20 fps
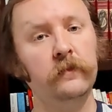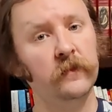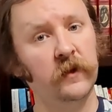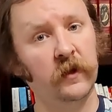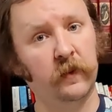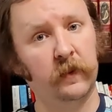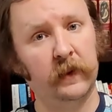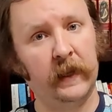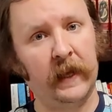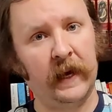
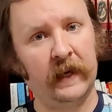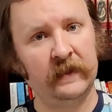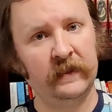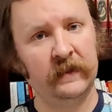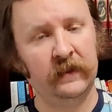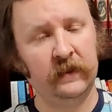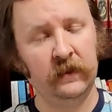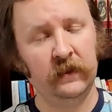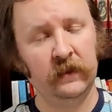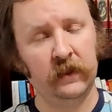The
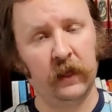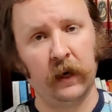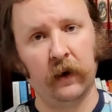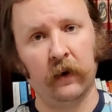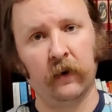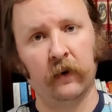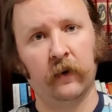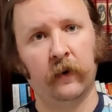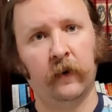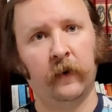molasses is
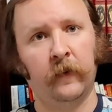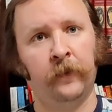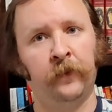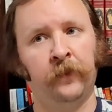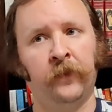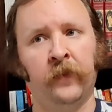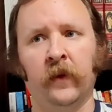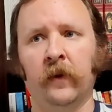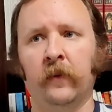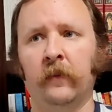there,
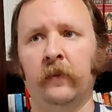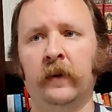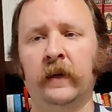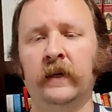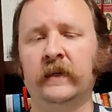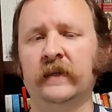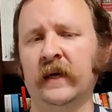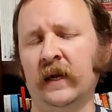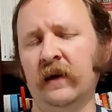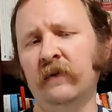but
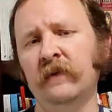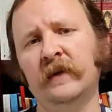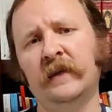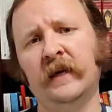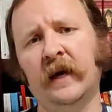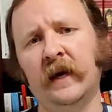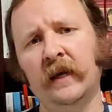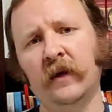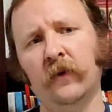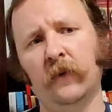it's kind of
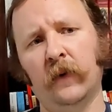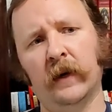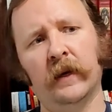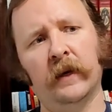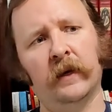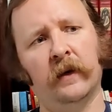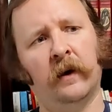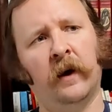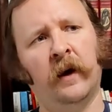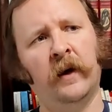
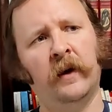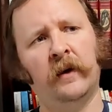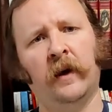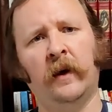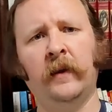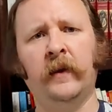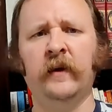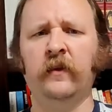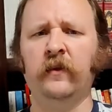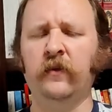attenuated. Not
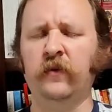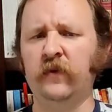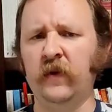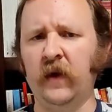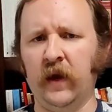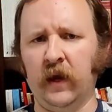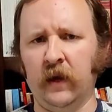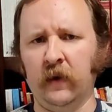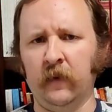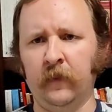not like
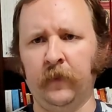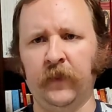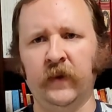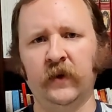thin.